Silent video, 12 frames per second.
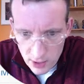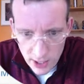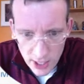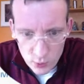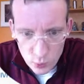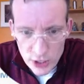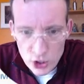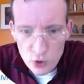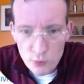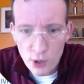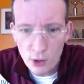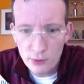And we do
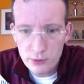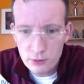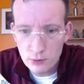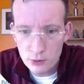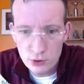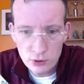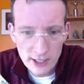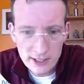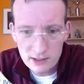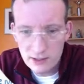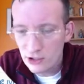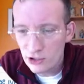both. Would you like
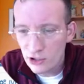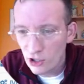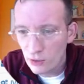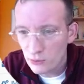to list your home?